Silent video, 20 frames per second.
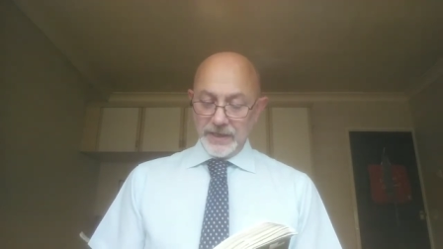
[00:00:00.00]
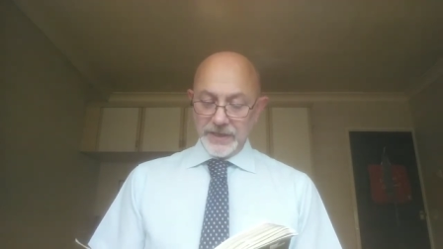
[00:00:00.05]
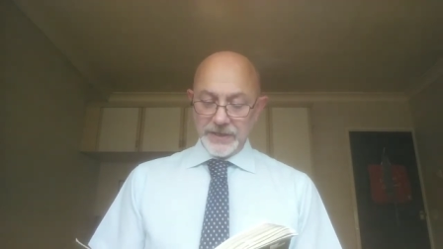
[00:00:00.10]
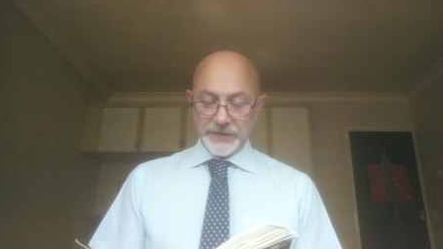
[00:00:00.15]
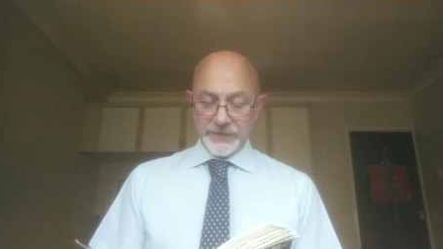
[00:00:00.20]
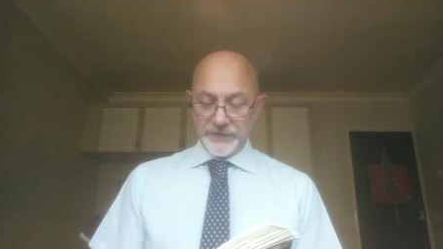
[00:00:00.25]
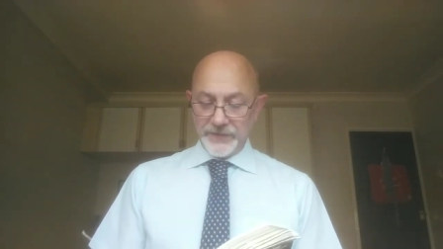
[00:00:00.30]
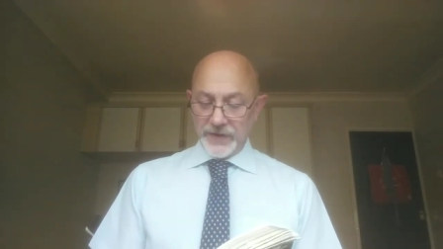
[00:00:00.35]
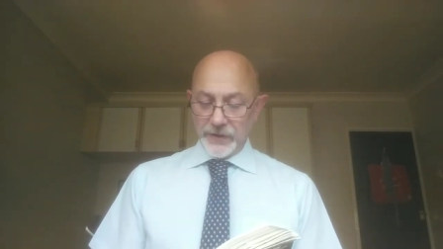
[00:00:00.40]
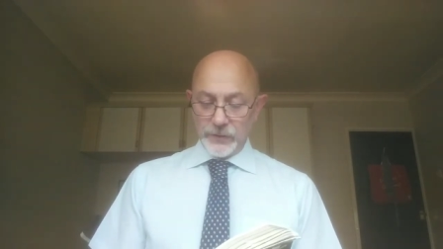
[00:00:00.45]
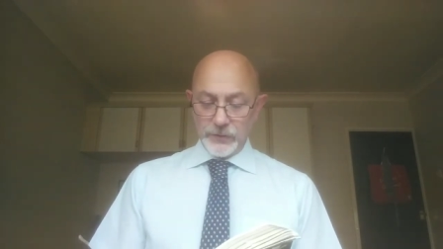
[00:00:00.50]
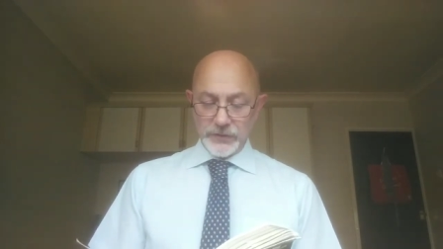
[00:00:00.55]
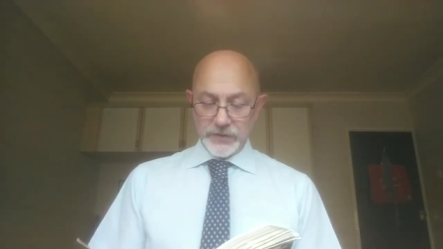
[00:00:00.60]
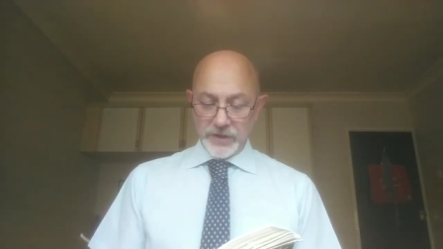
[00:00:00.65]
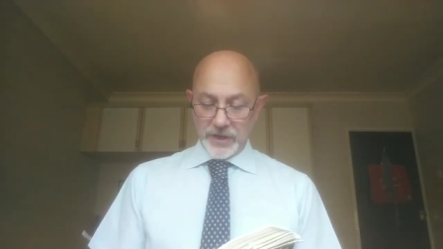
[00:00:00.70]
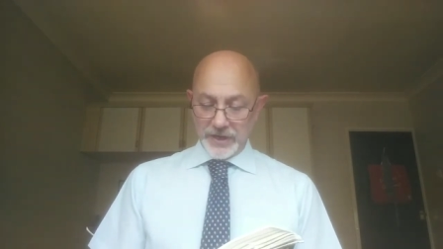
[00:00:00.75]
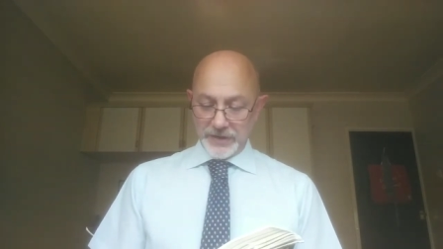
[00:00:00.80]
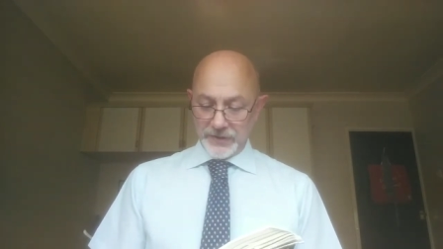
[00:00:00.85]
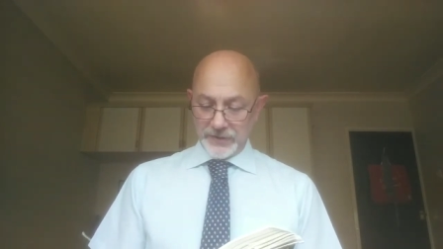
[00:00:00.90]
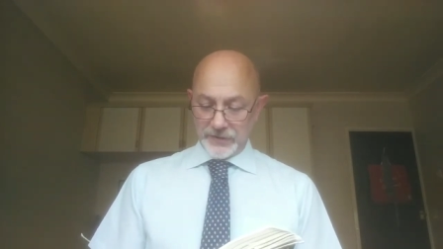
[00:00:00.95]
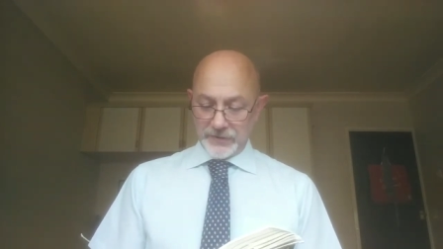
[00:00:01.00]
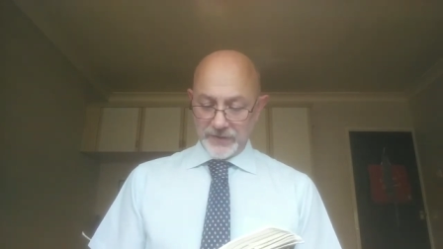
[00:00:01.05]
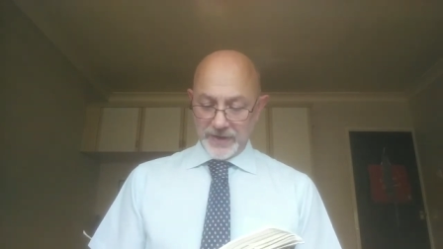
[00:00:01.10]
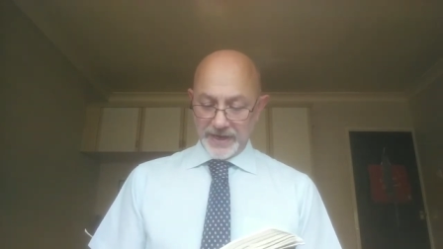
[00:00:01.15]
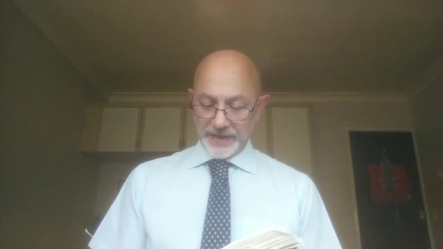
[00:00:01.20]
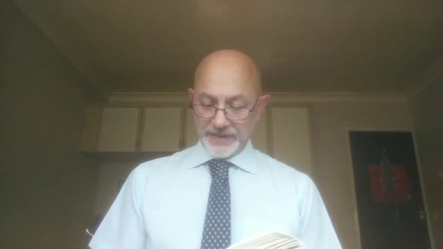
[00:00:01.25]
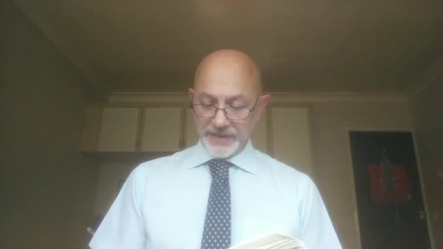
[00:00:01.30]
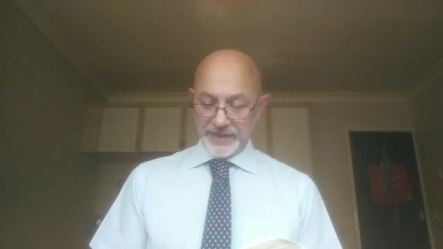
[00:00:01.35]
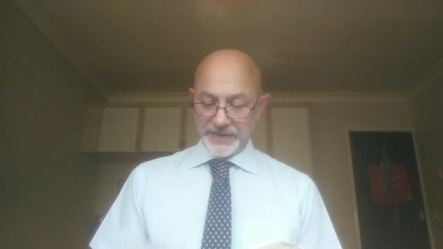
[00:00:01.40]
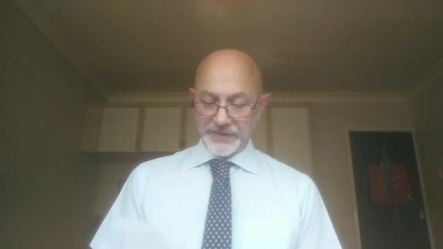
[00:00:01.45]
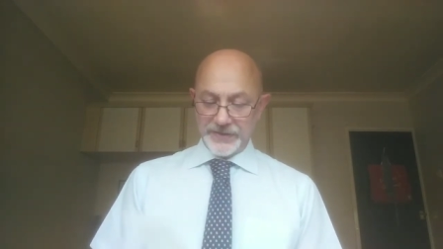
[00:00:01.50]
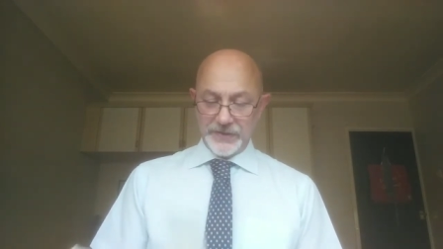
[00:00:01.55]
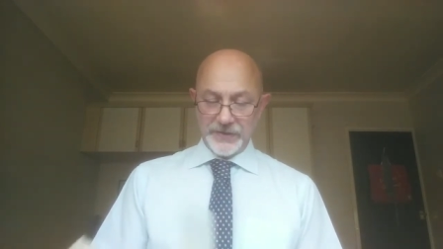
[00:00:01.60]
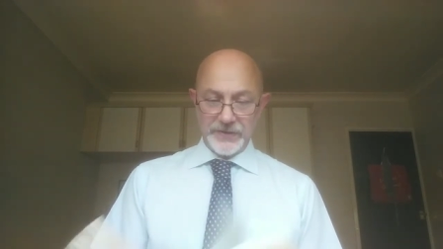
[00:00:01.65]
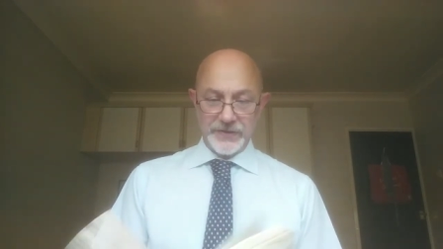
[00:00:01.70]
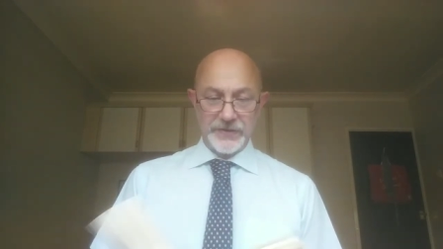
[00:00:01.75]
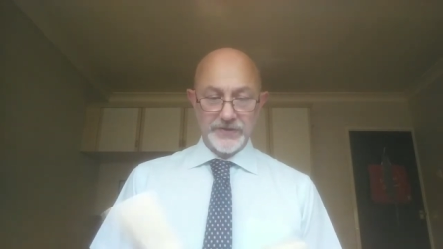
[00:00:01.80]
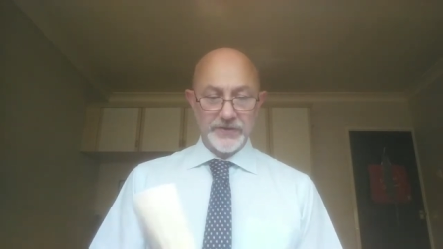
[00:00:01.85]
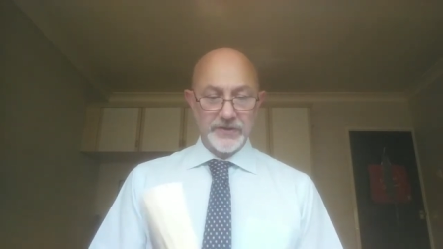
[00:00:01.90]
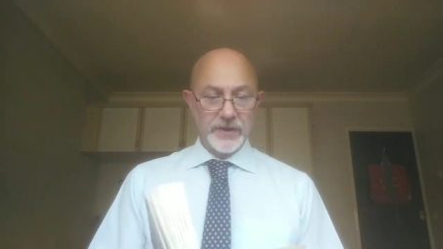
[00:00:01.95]
This feels like the correct
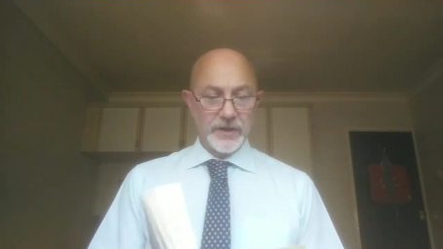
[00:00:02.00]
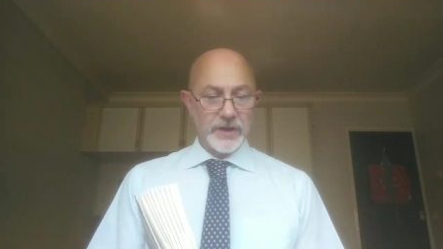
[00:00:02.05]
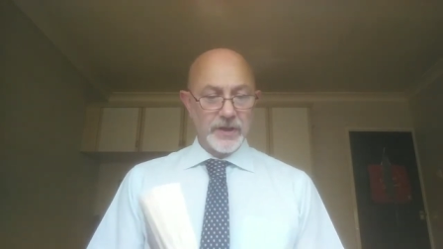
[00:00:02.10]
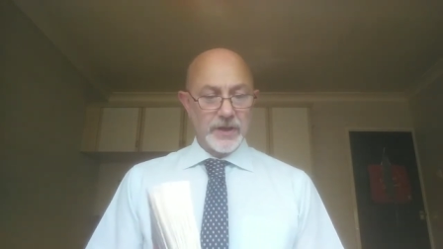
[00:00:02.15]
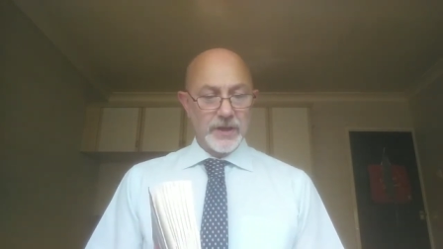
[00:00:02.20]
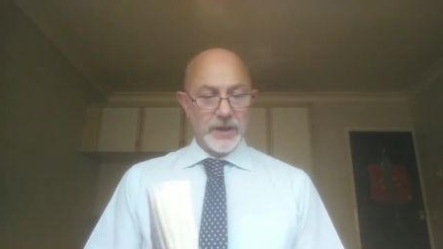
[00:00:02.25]
distance,